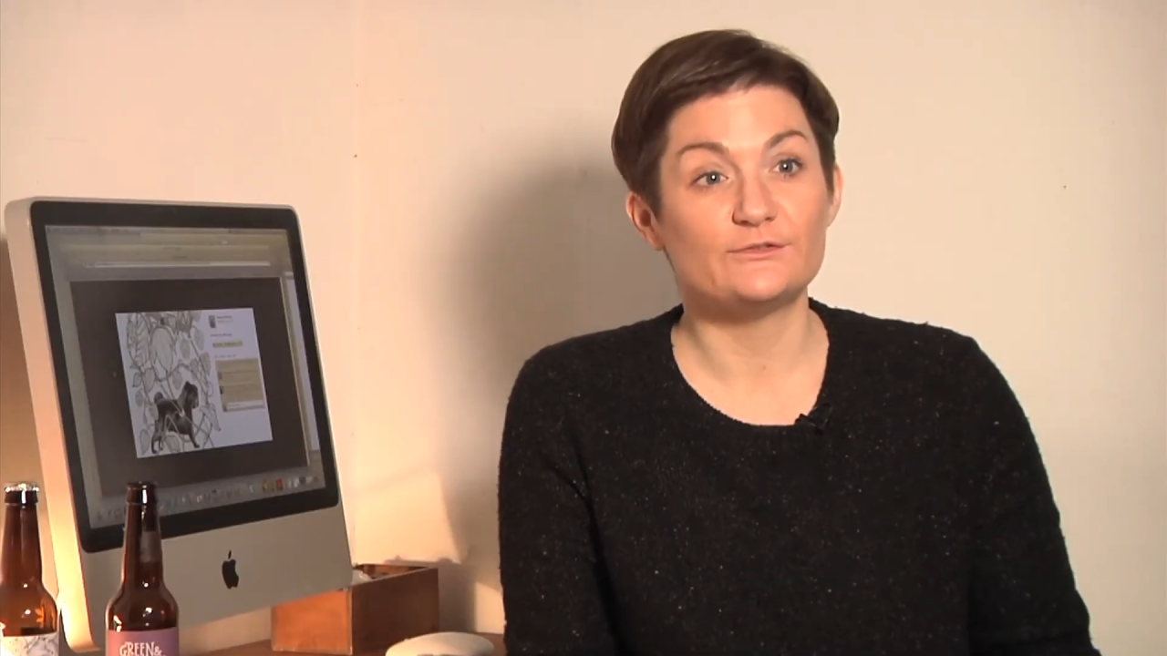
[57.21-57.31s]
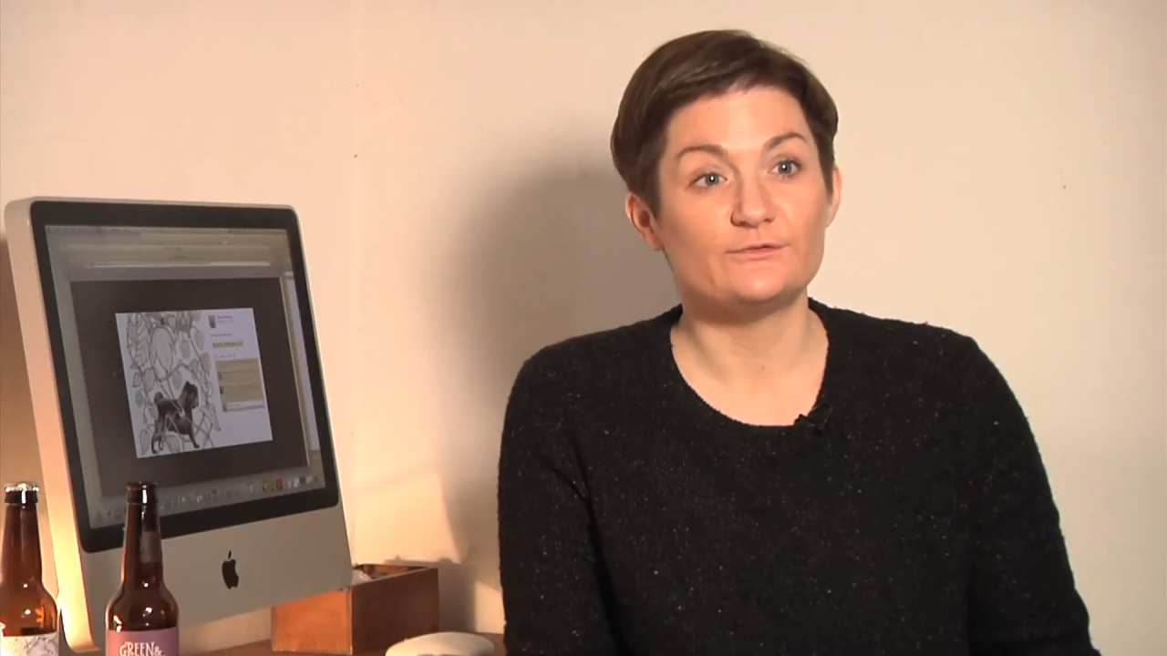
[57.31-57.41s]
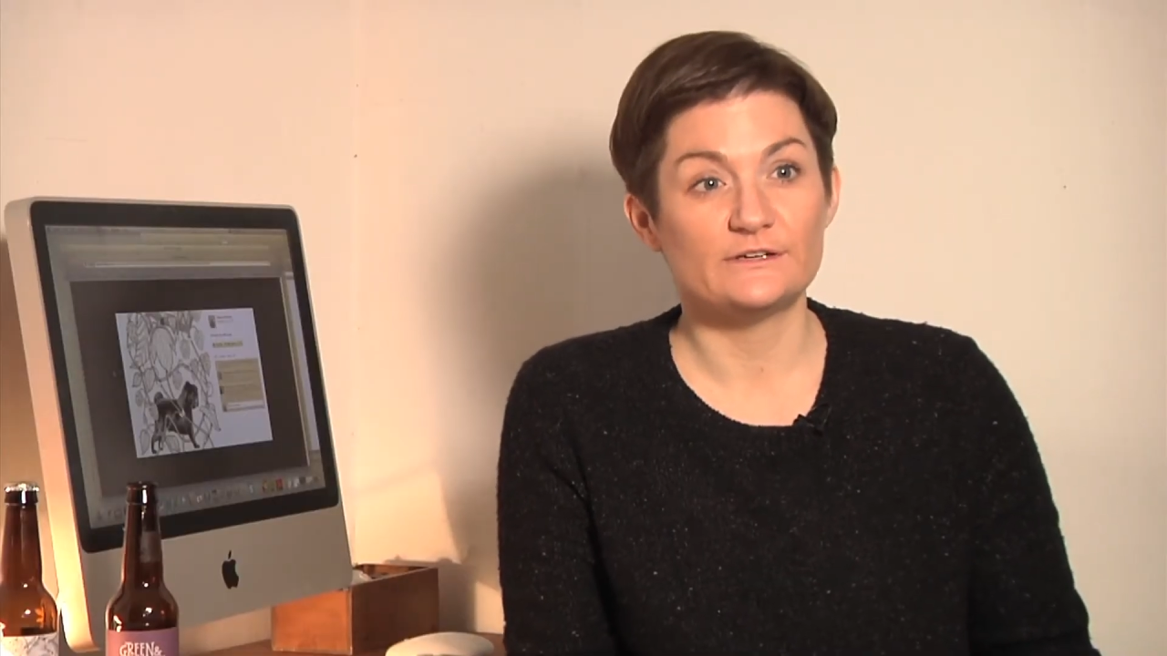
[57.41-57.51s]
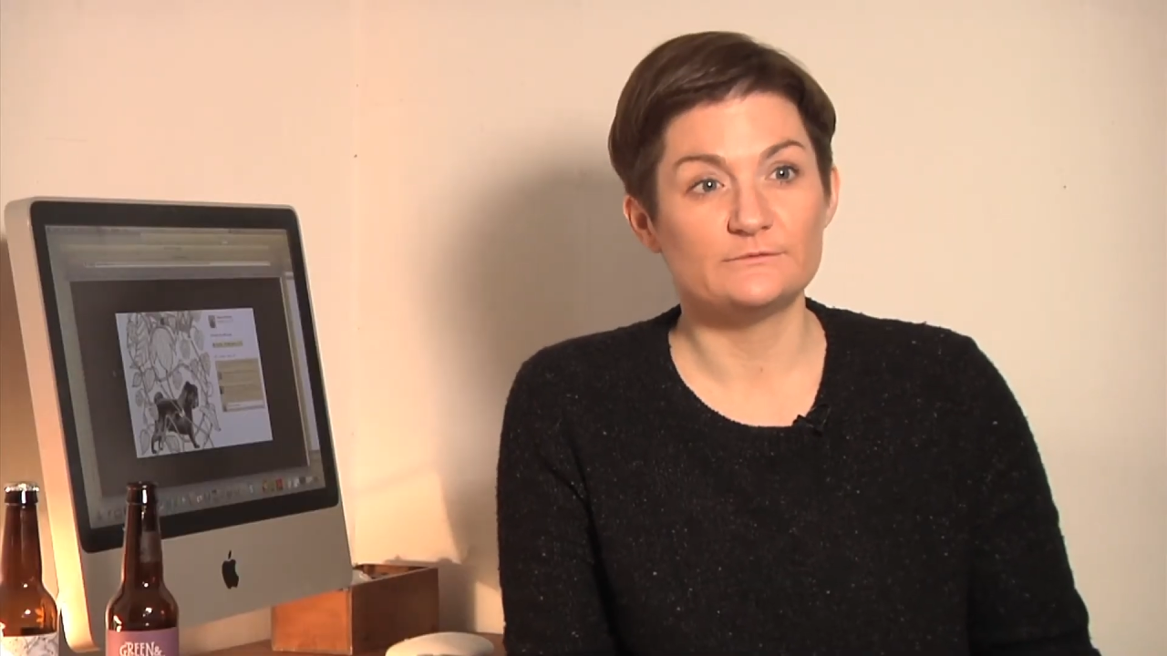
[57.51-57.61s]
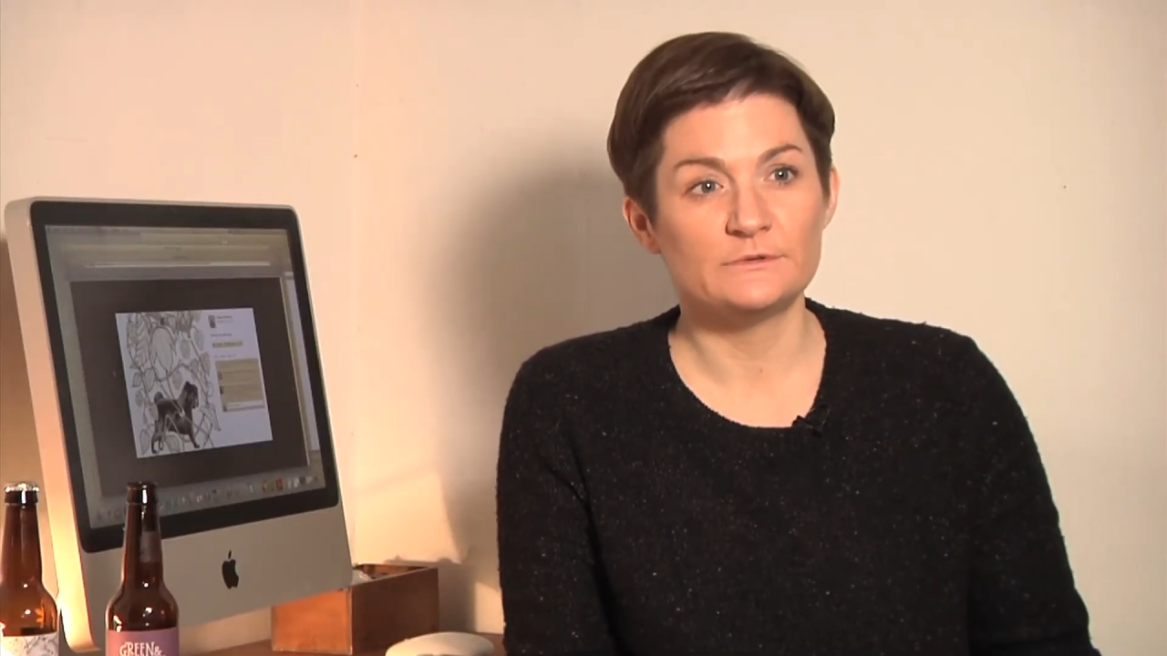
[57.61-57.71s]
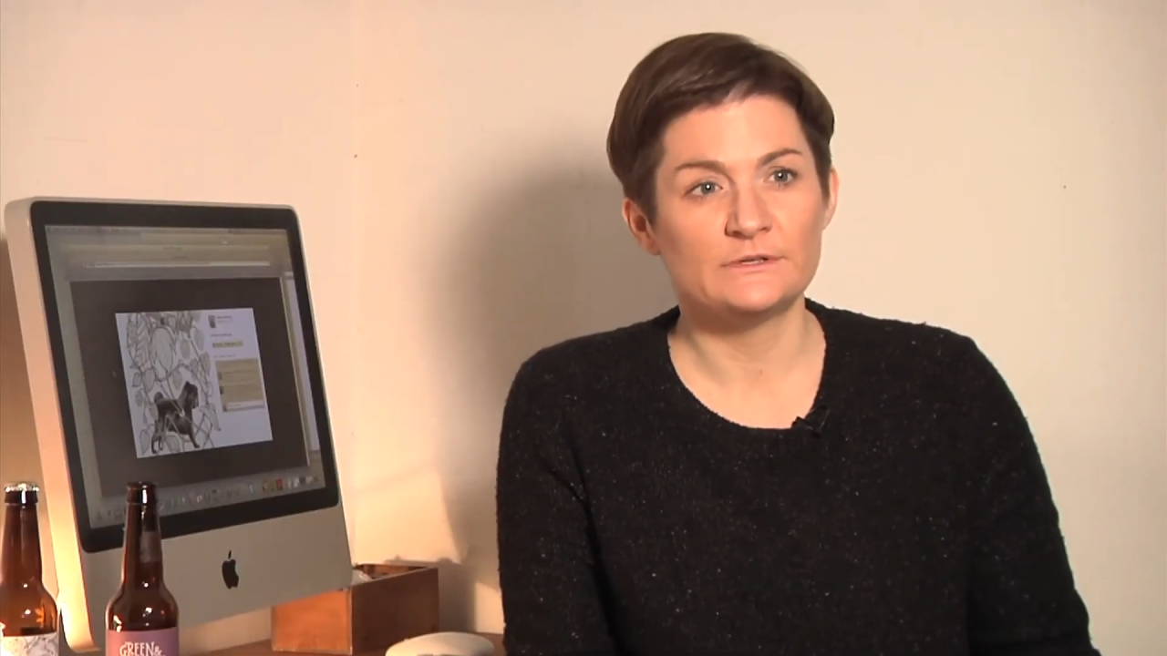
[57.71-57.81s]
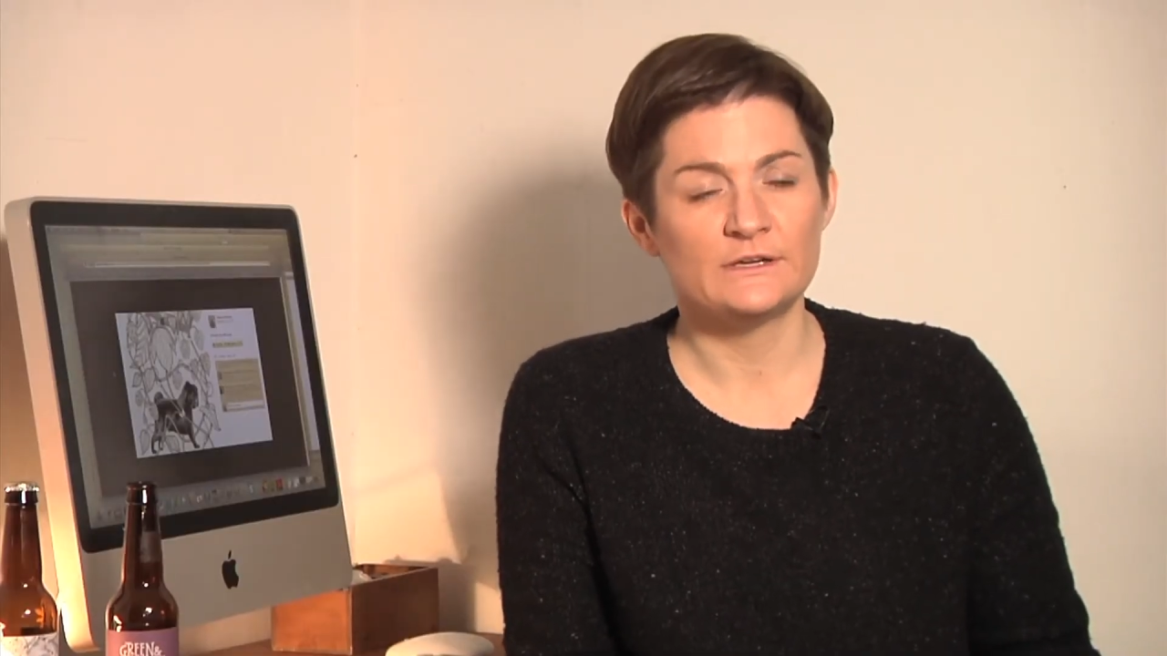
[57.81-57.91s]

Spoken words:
film